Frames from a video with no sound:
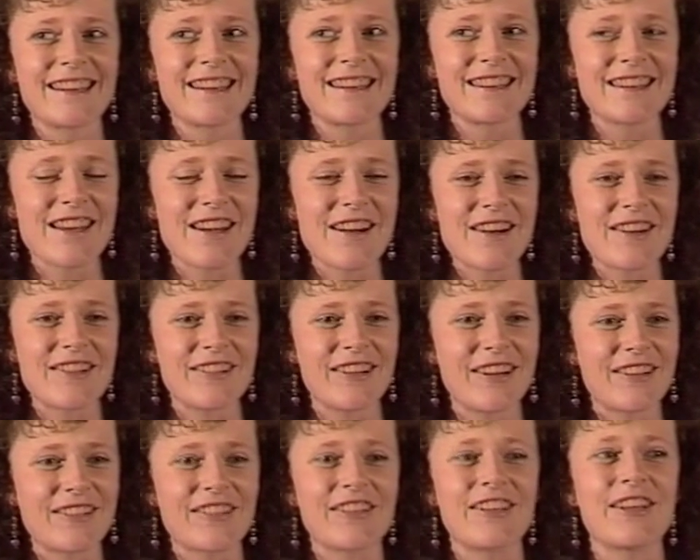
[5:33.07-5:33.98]
on? No,
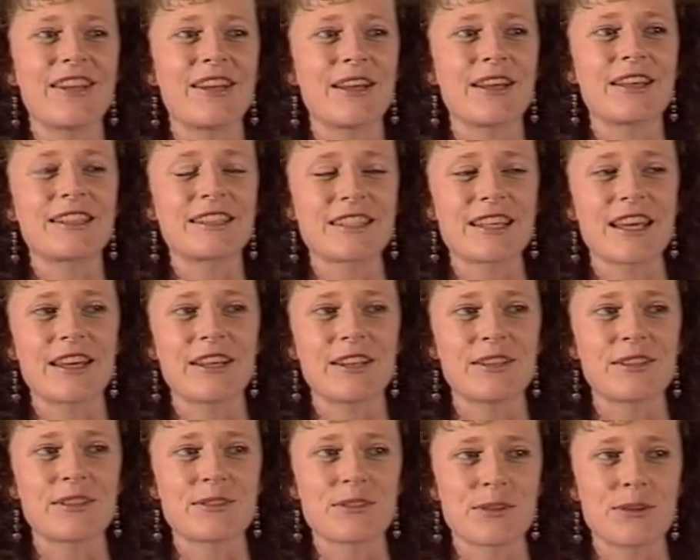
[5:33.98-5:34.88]
not really. To tell
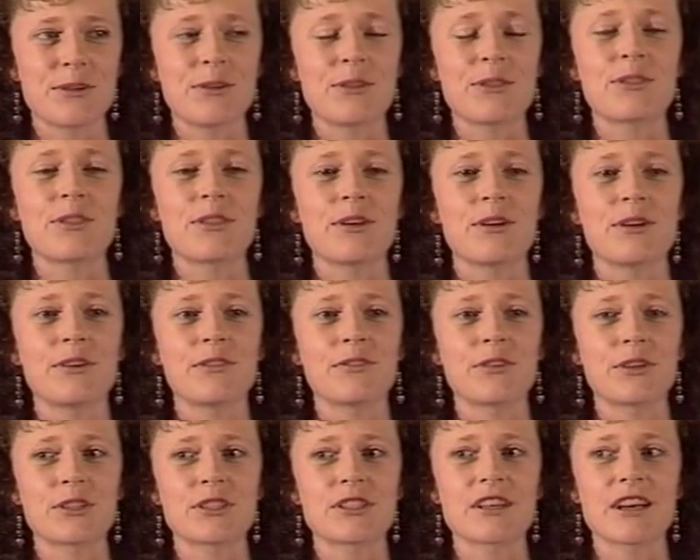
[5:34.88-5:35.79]
you the truth, the
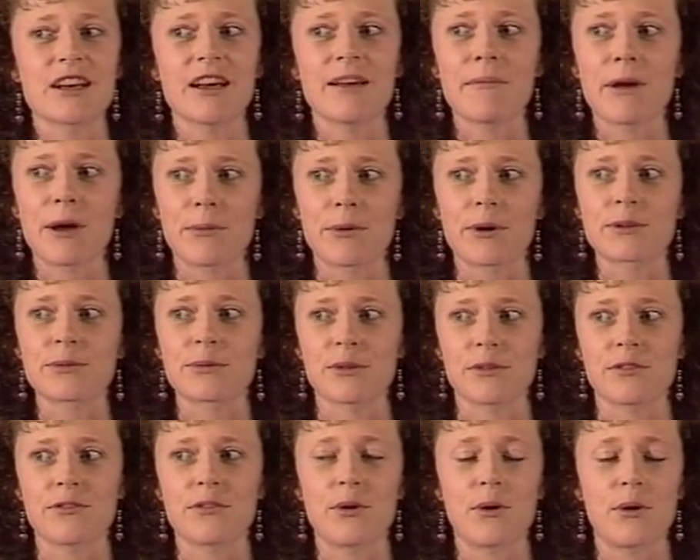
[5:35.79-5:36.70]
first time I worked
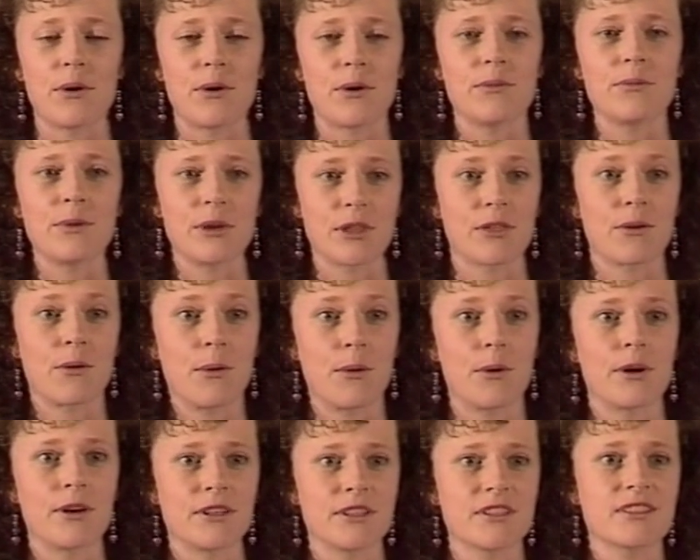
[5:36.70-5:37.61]
with a foal, with a
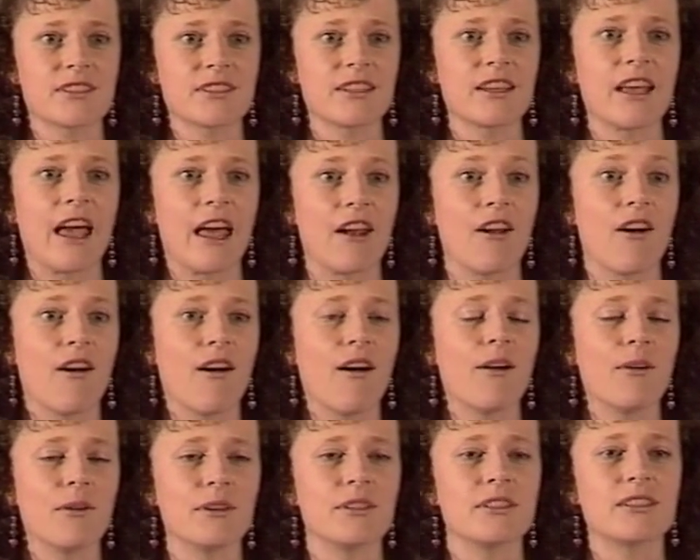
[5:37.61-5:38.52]
horse at
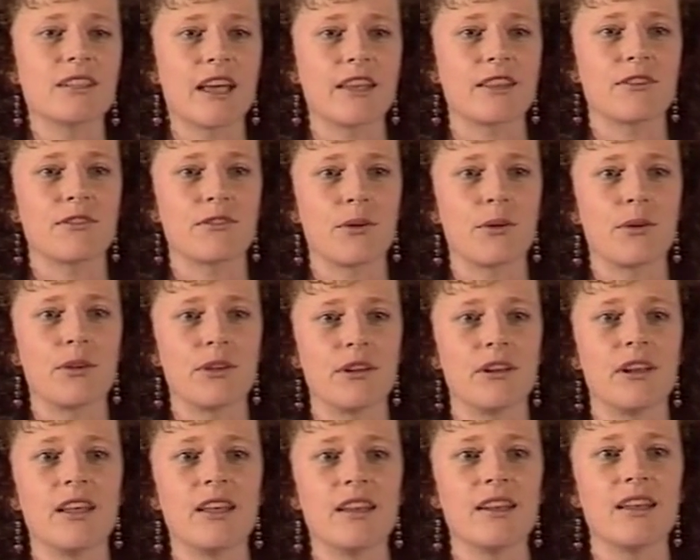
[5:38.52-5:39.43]
all, was at the foal
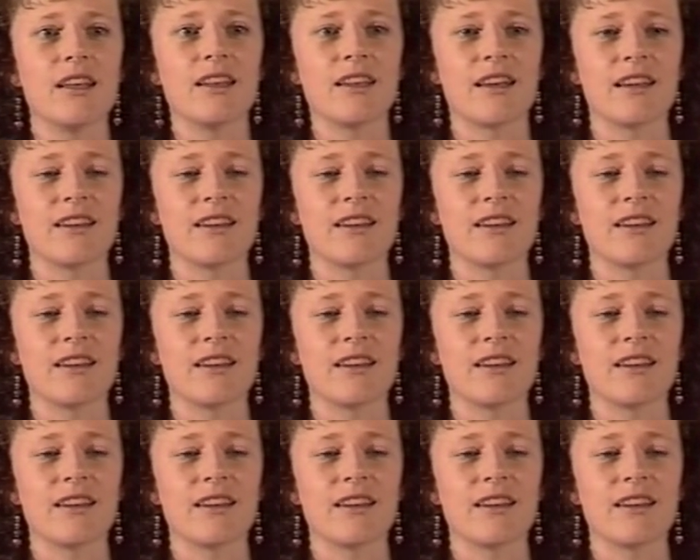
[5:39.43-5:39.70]
unit in